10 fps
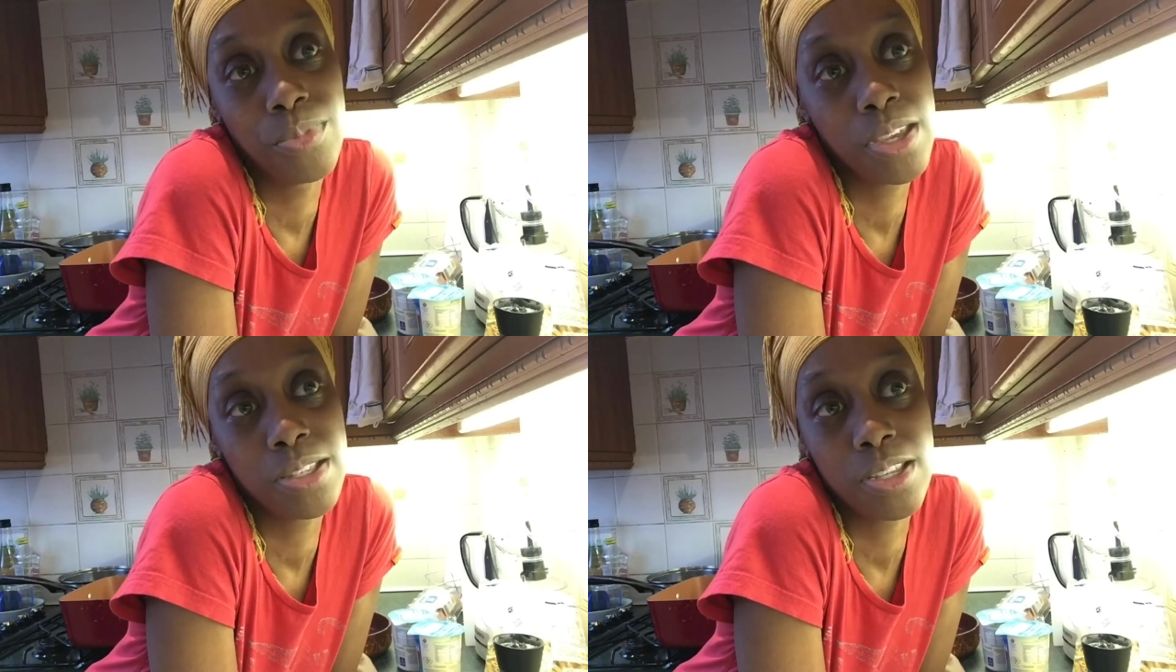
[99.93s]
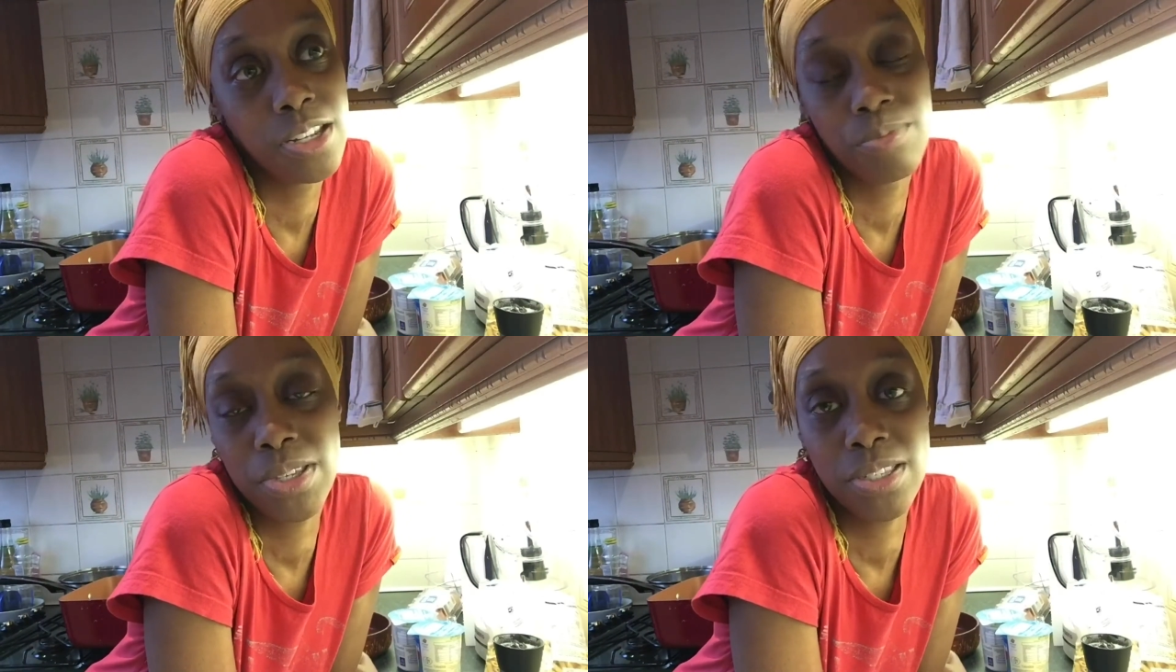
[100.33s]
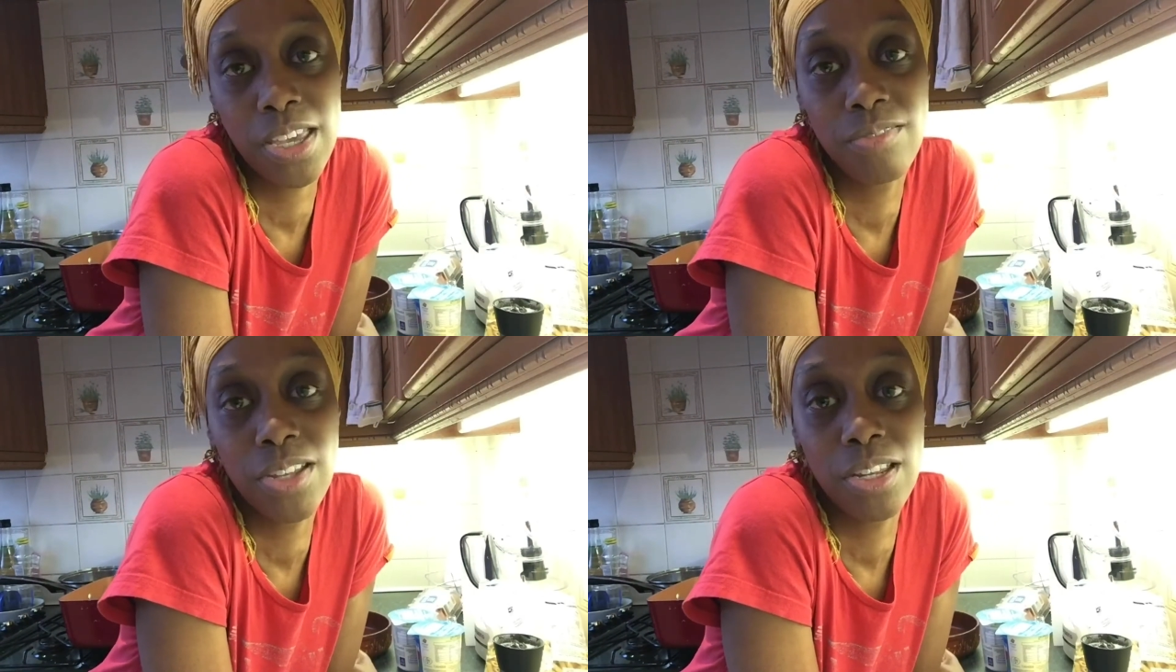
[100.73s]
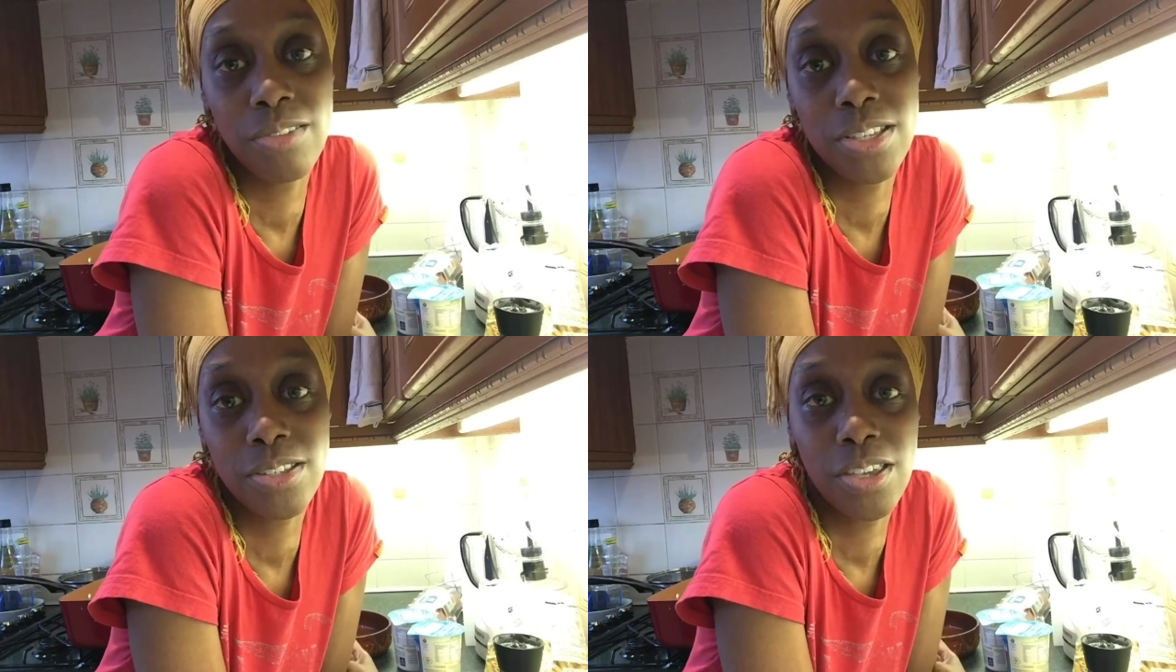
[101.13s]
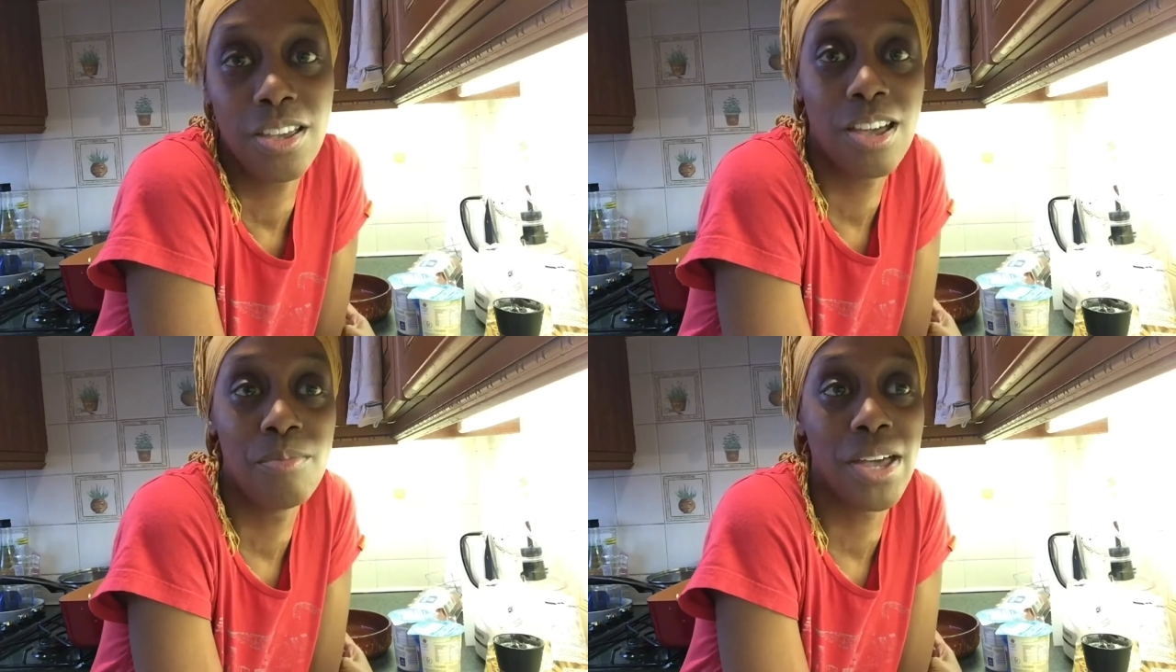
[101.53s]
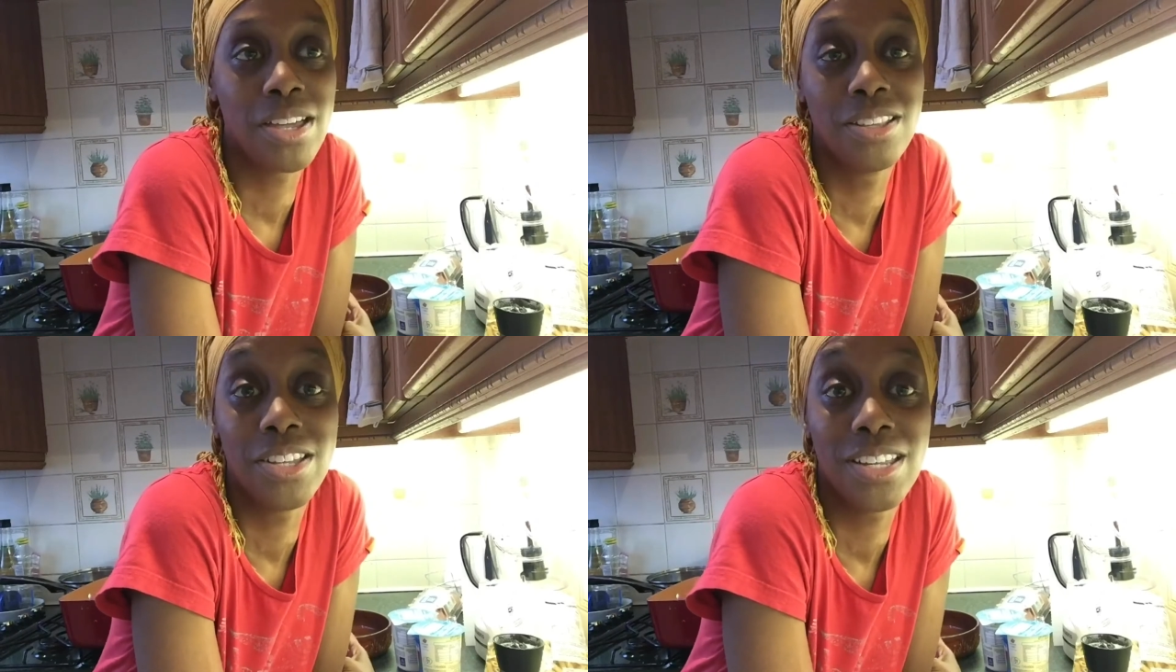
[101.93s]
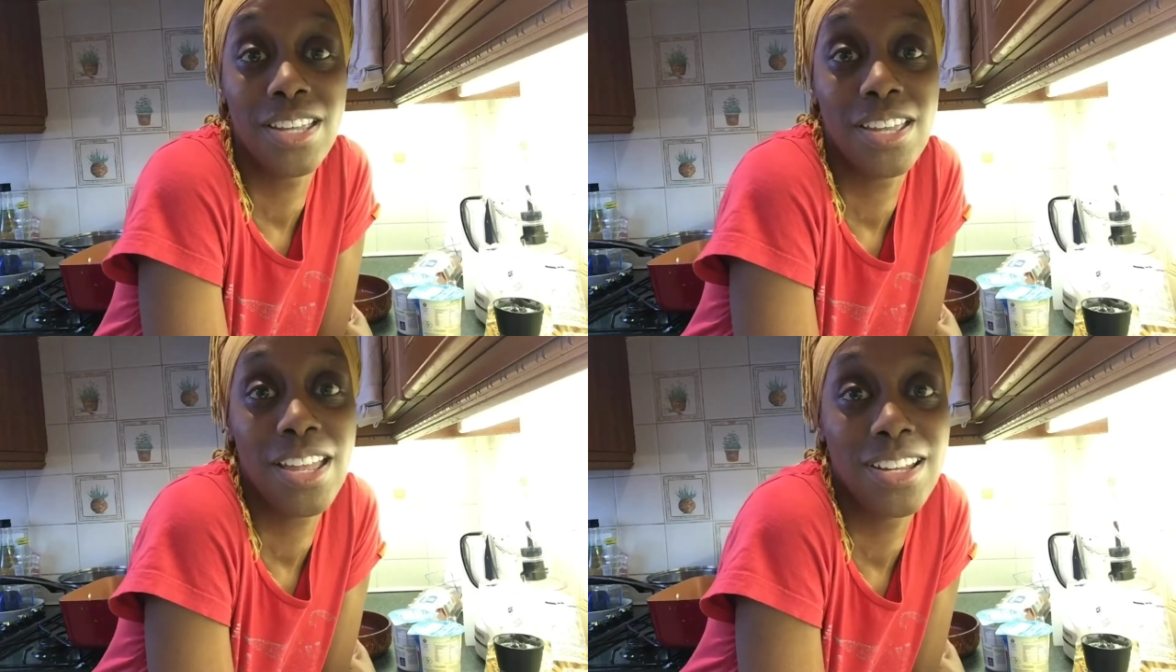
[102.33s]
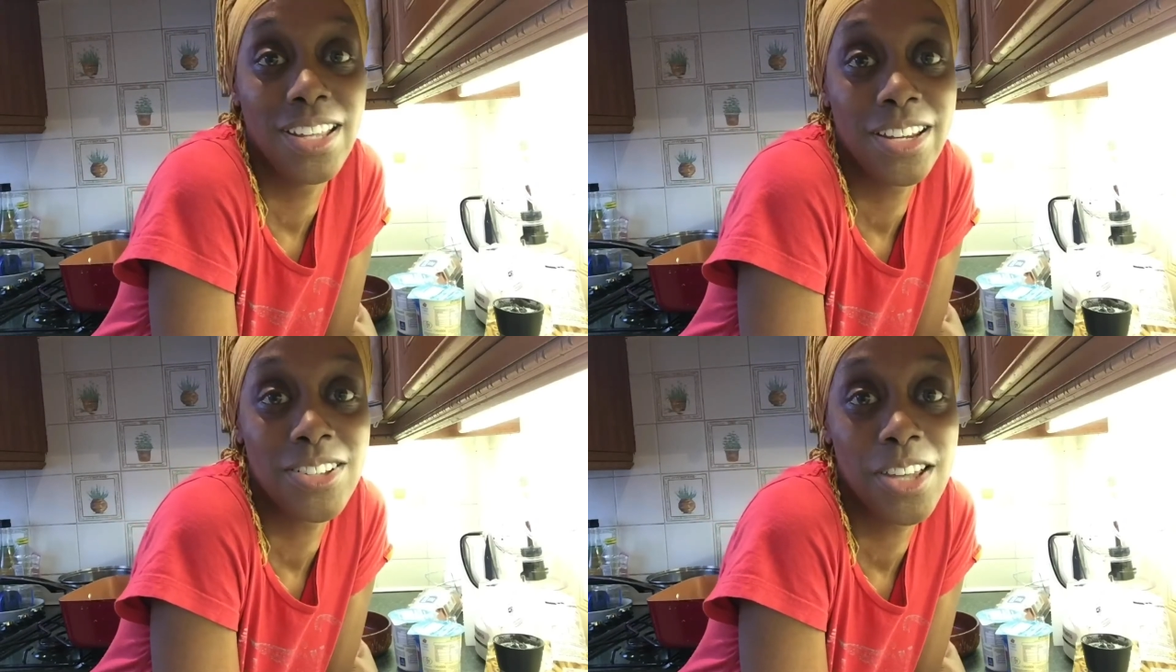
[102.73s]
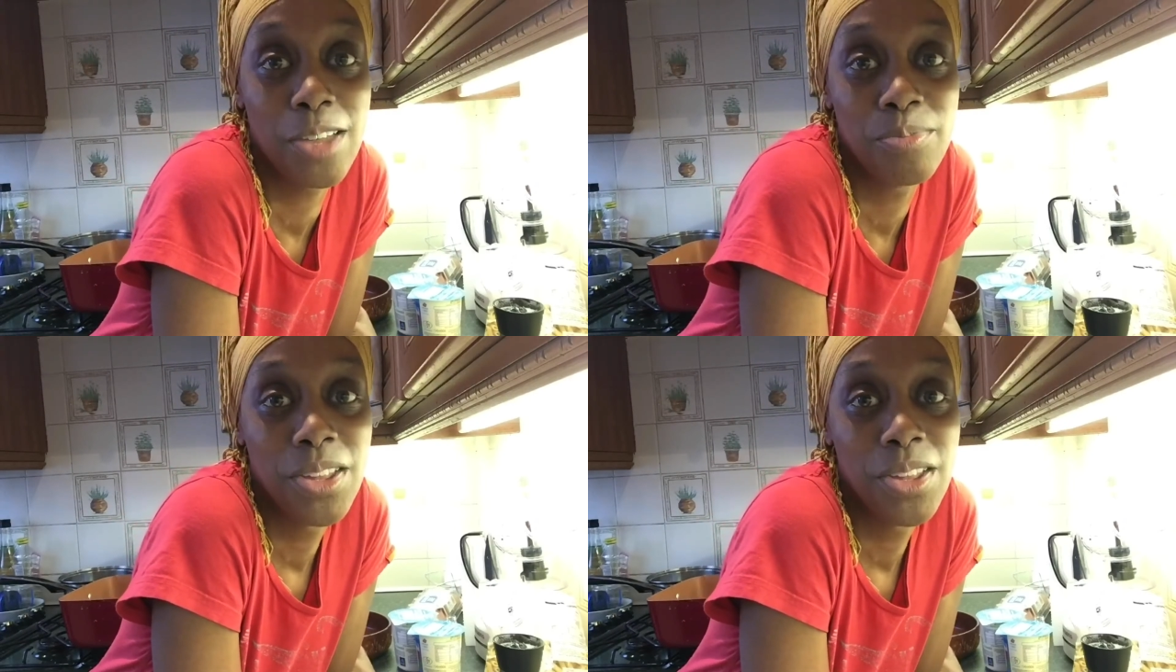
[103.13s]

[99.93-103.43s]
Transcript: it's gonna be saved anyway, so you can come back and look at it at a later time.